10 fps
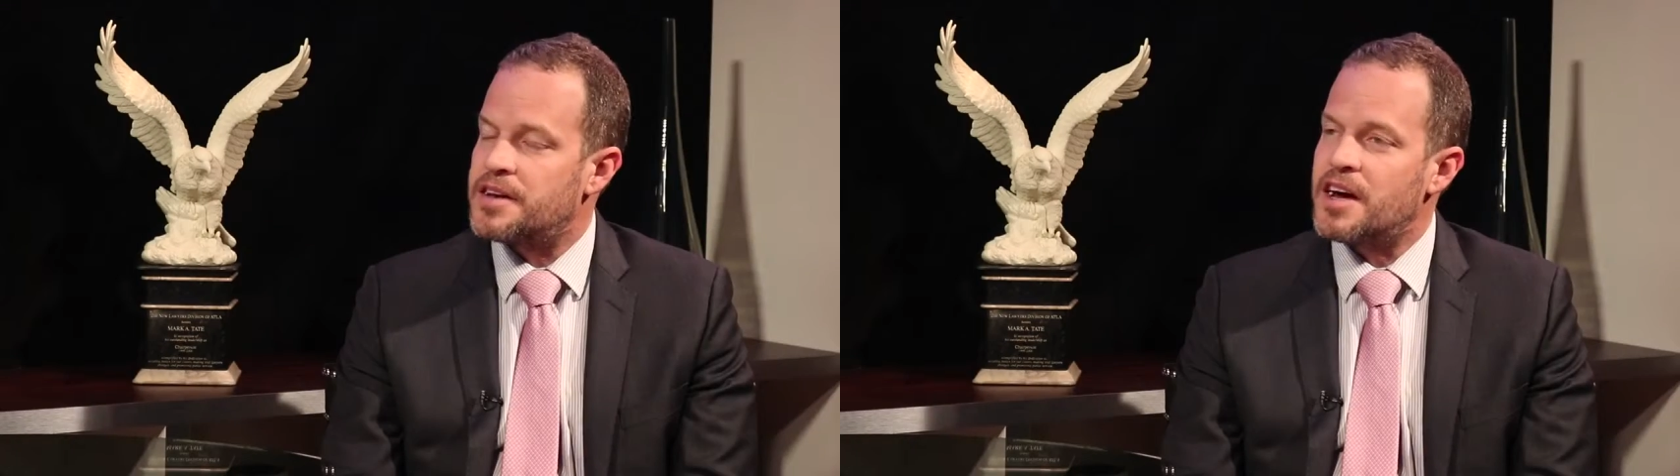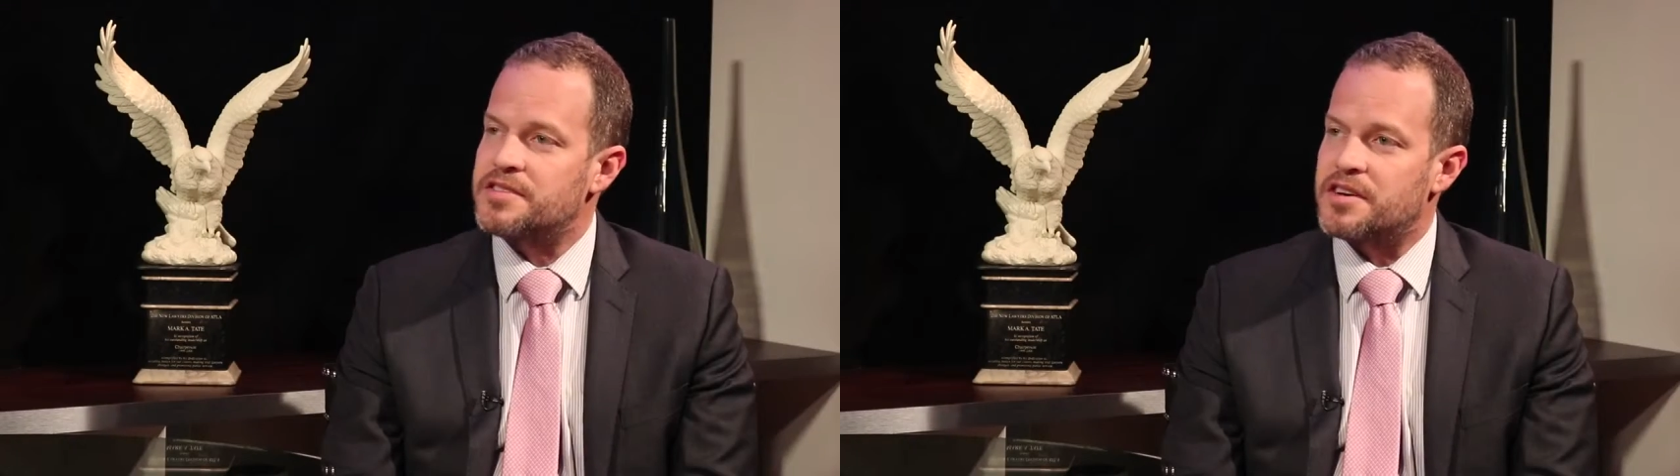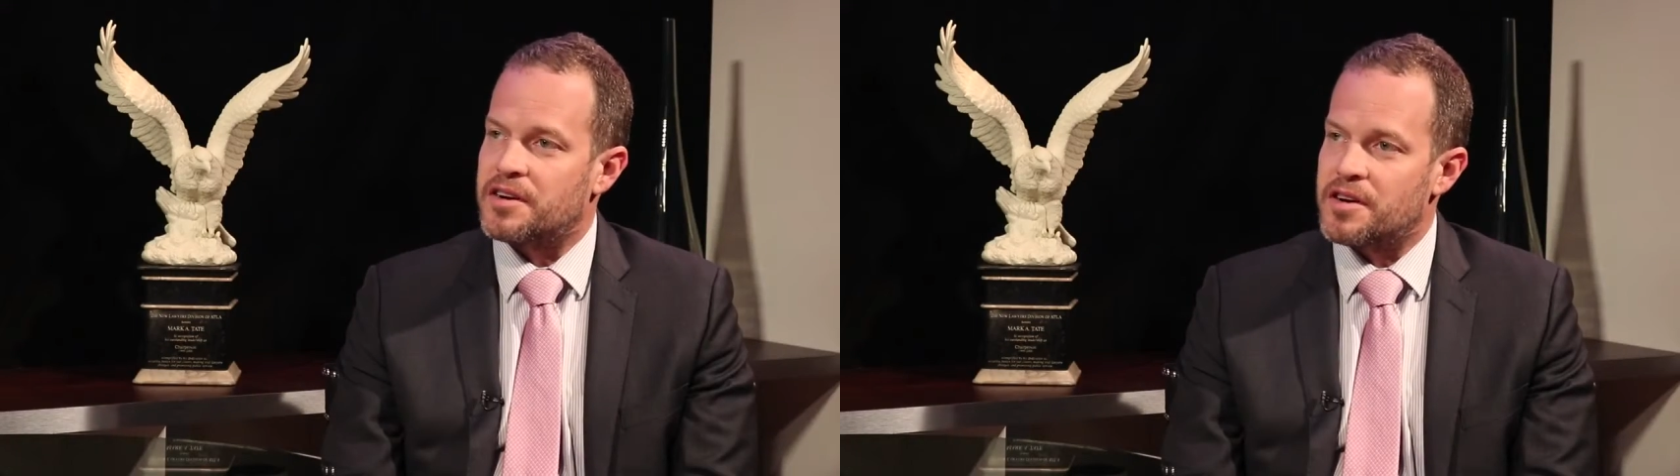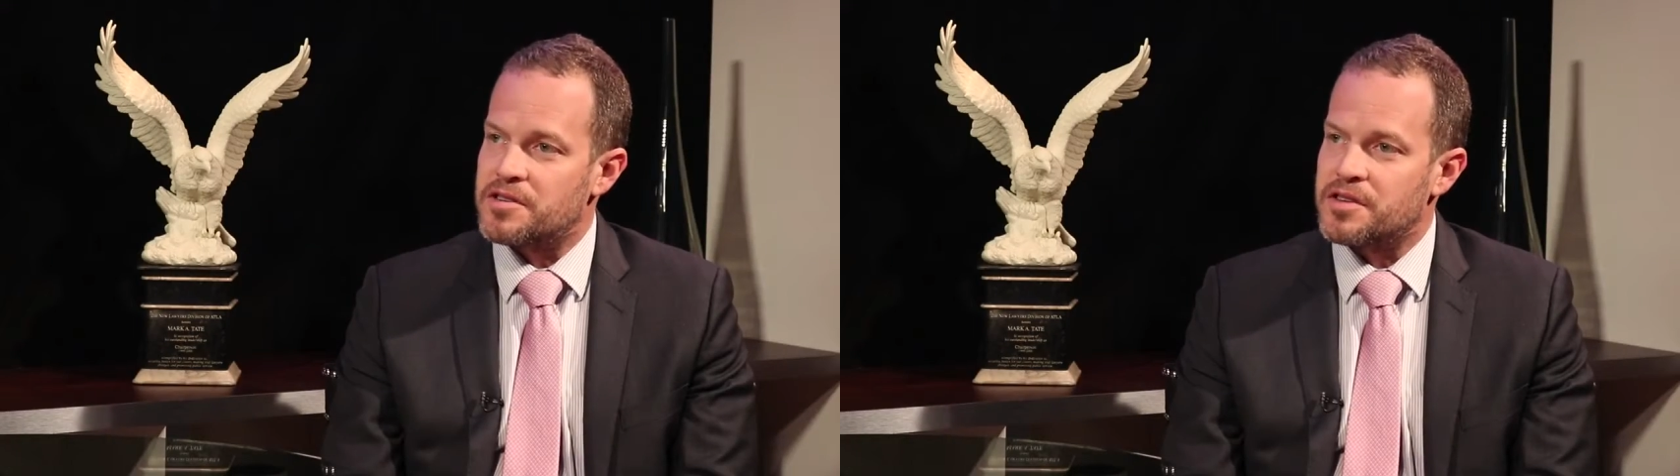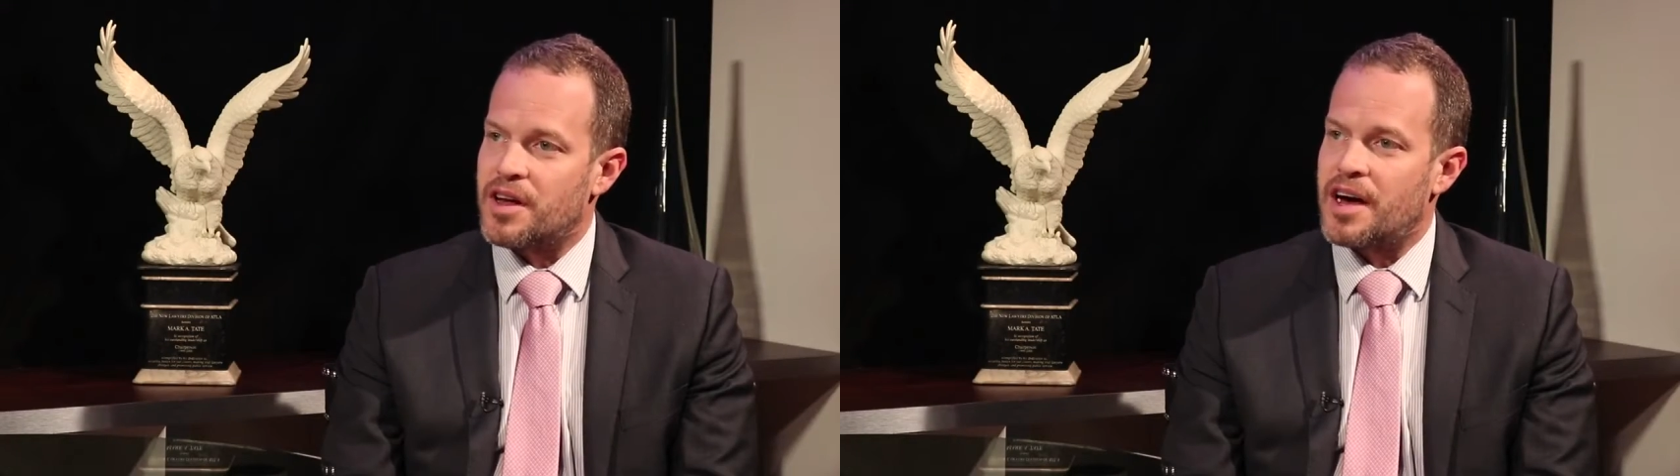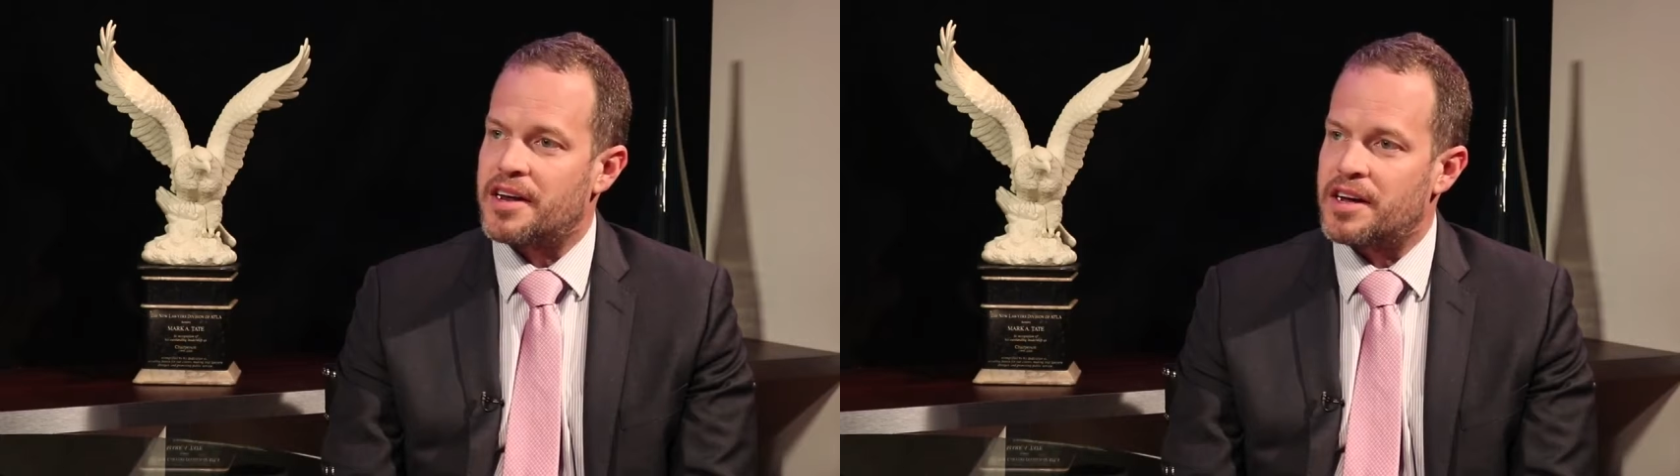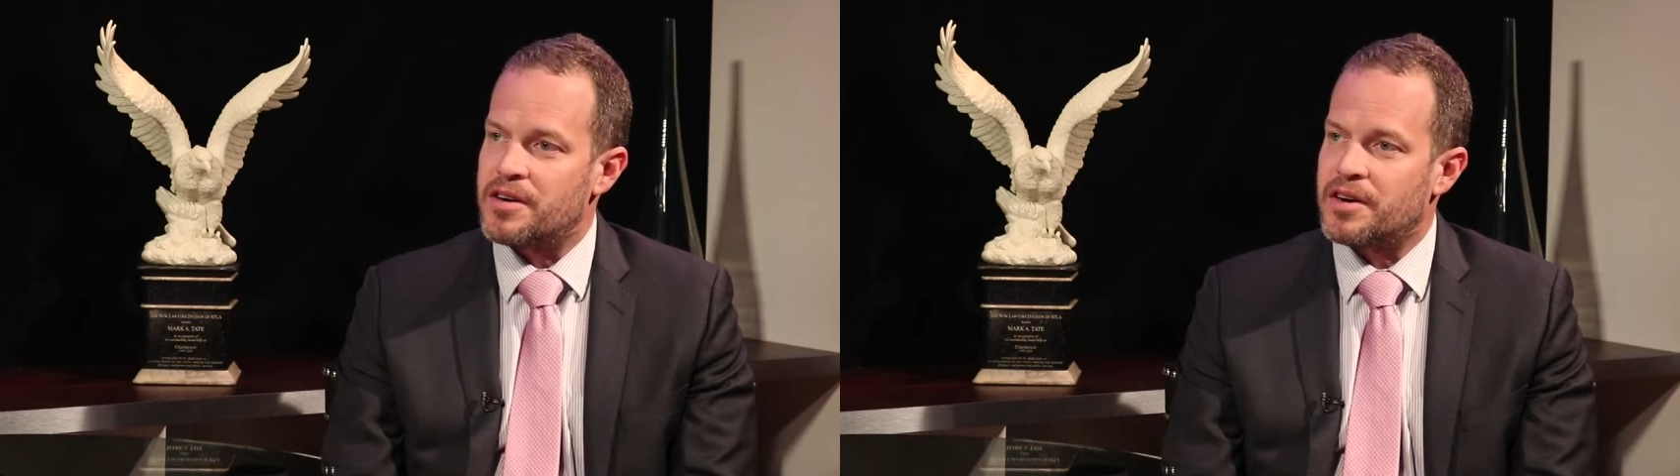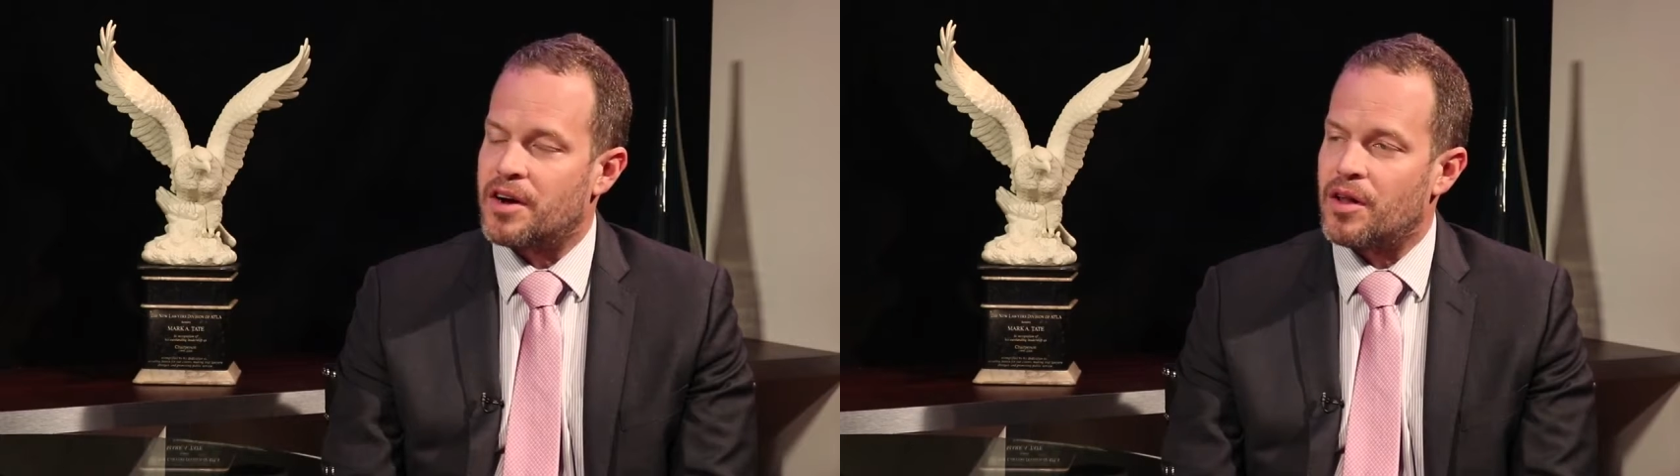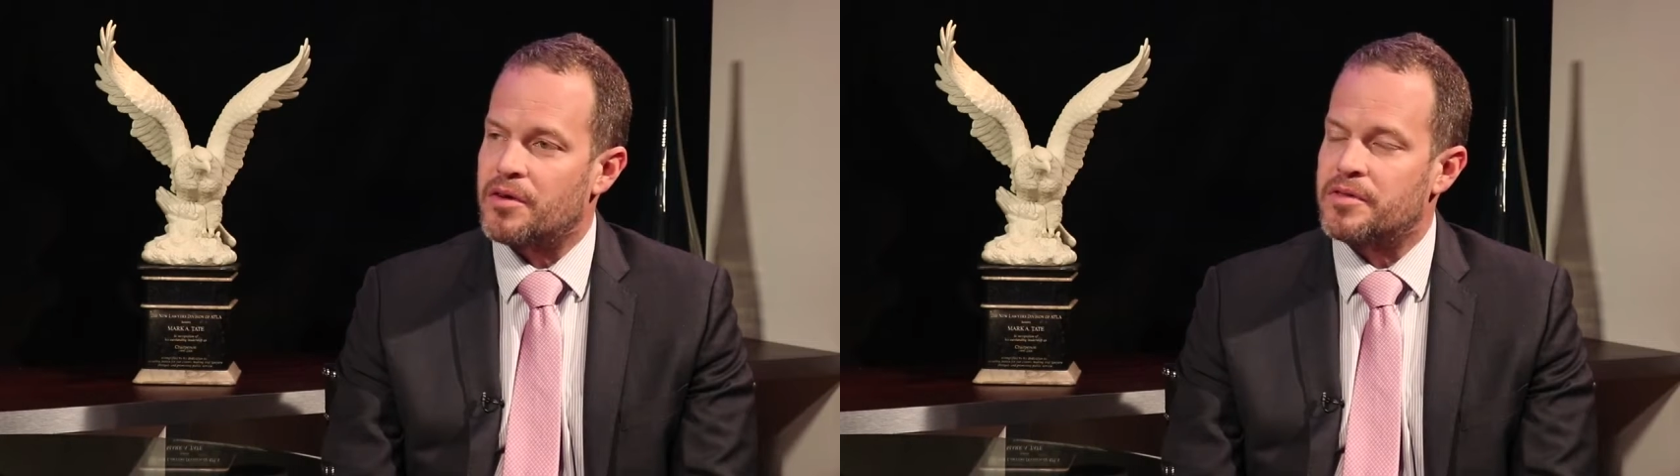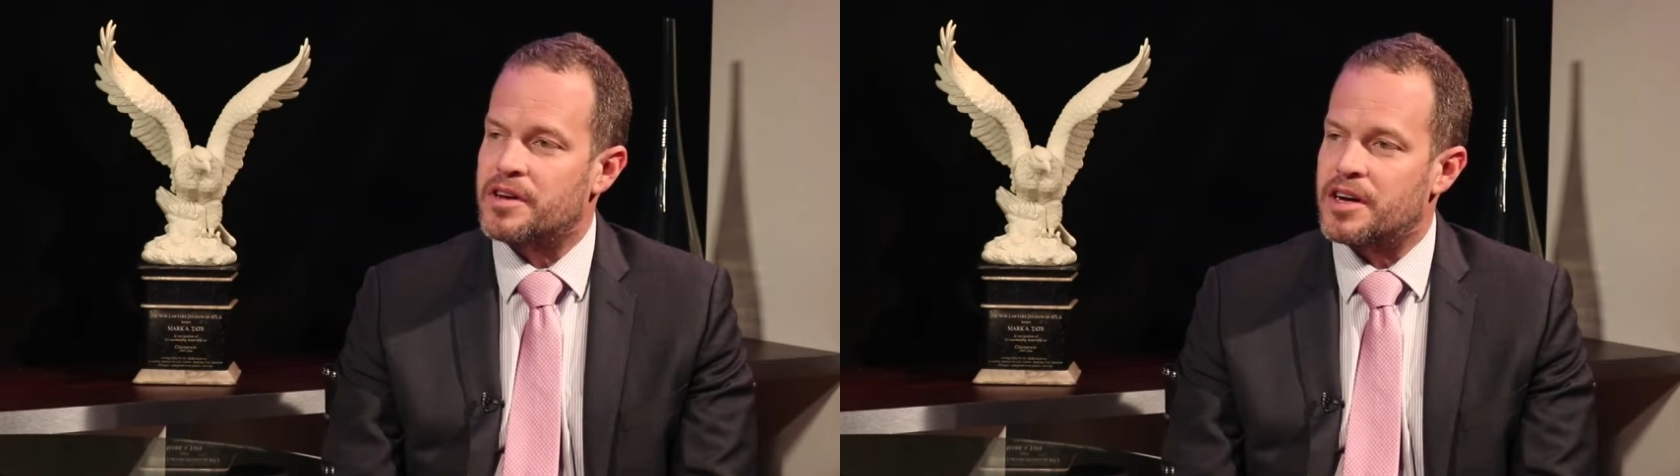It does. It occurs a lot here and all
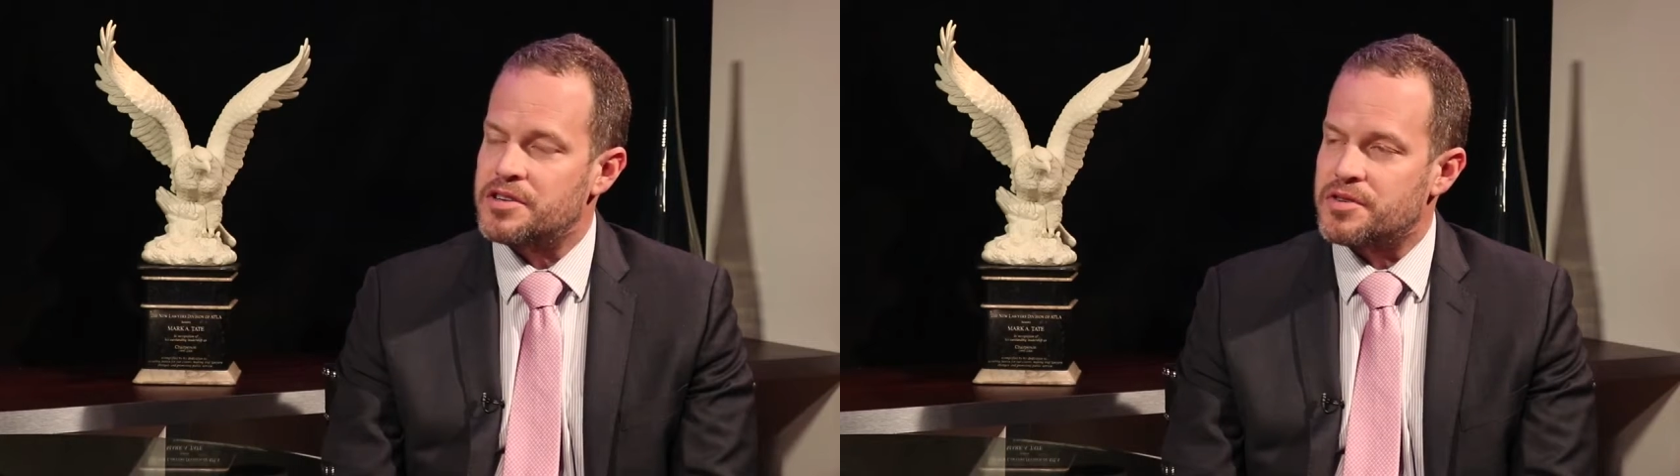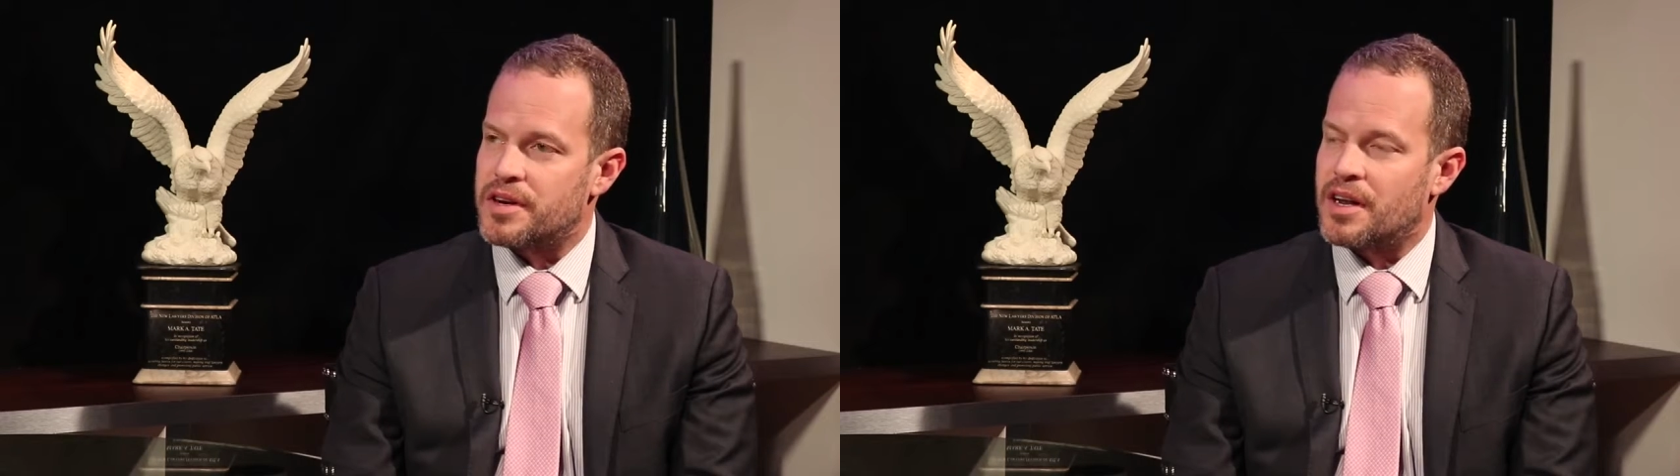over the country.